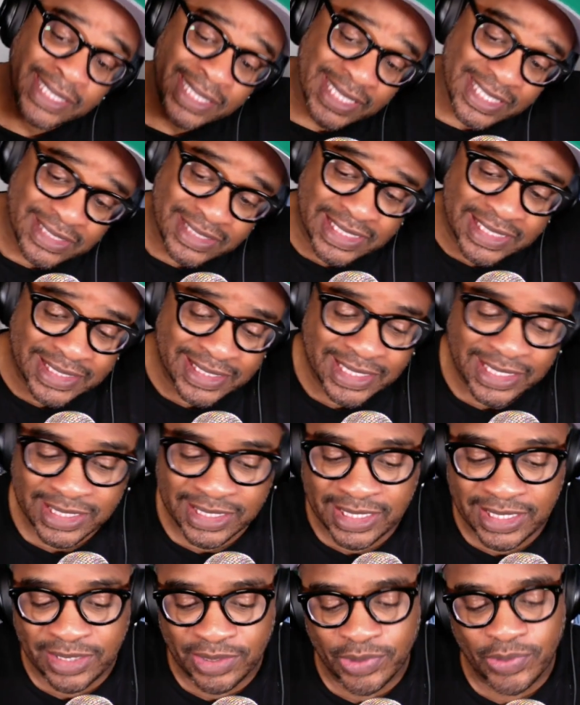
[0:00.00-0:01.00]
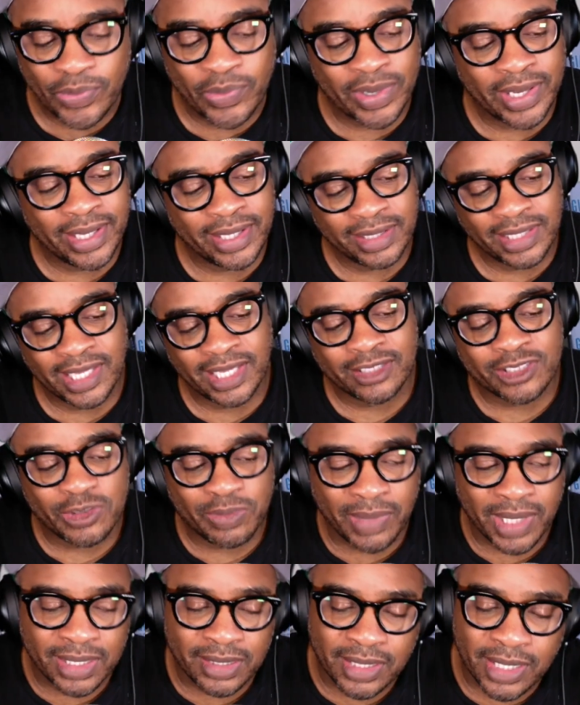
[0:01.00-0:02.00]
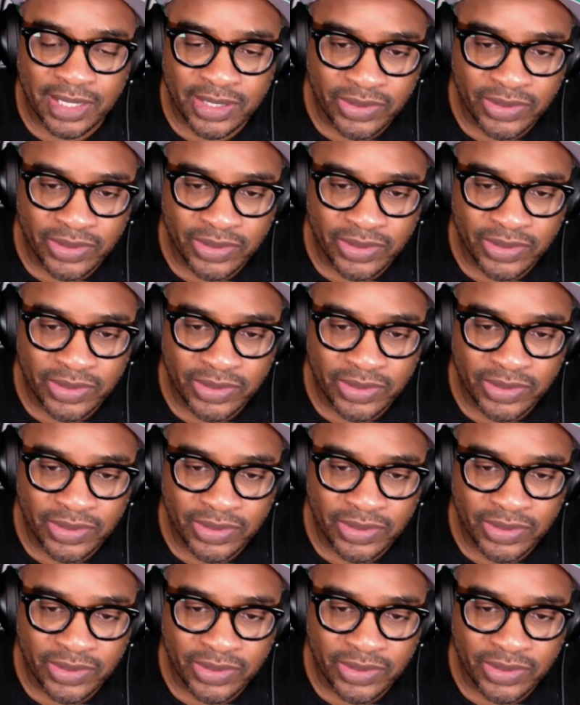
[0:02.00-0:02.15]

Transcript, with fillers: His season didn't end the way they expected.